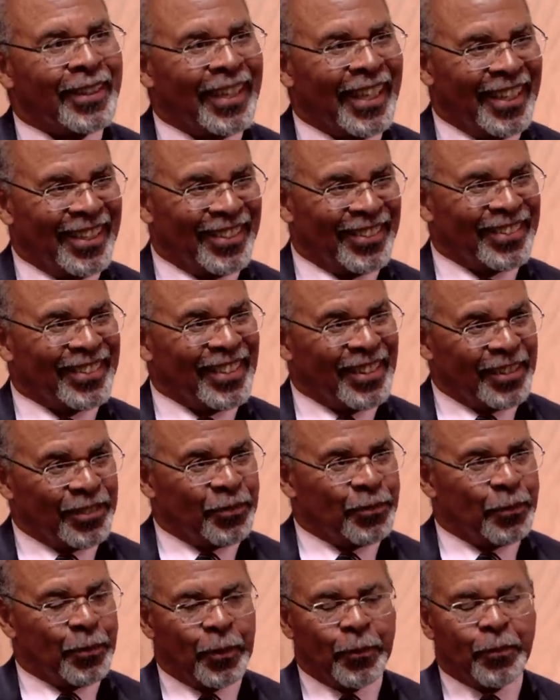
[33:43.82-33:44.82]
Yeah, it's
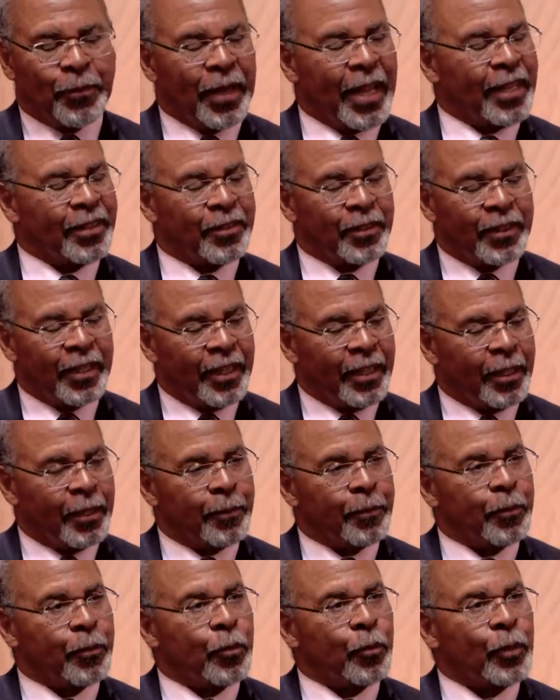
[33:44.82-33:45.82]
fascinating.
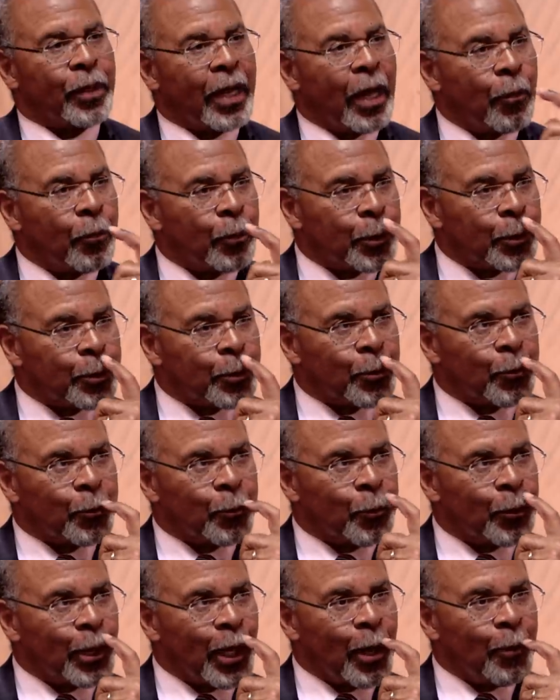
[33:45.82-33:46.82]
When I was
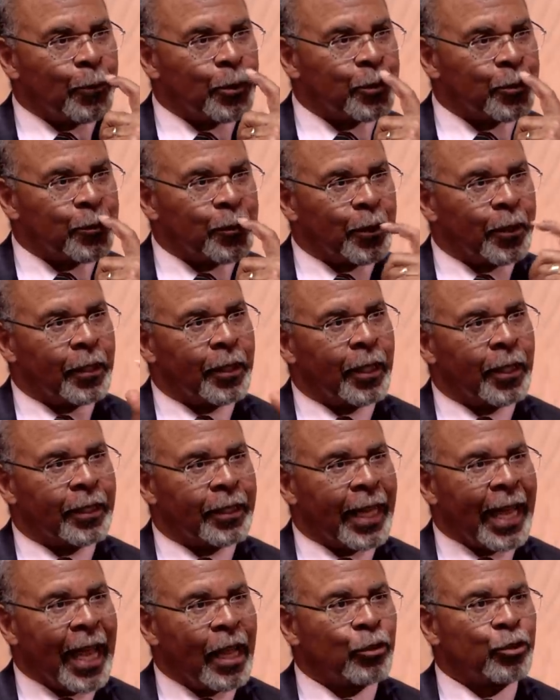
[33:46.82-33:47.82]
a
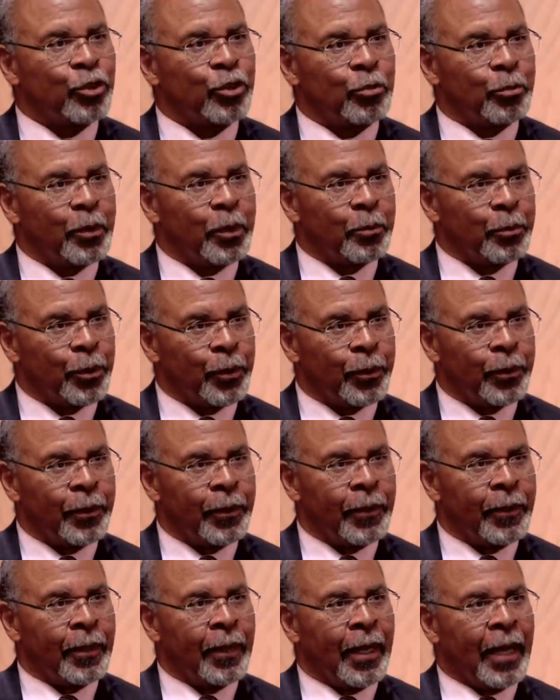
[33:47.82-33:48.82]
council member,
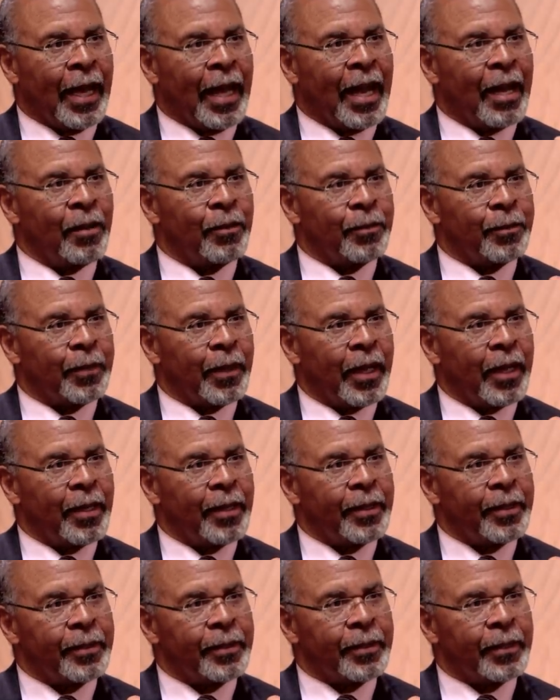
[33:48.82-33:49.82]

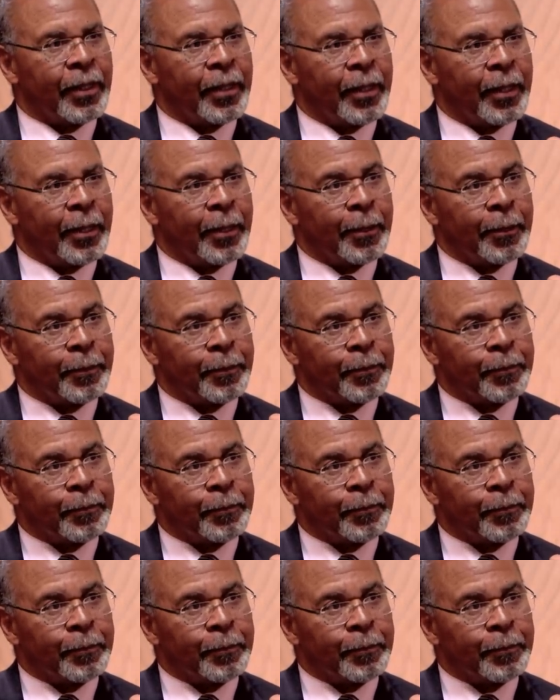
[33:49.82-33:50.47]
I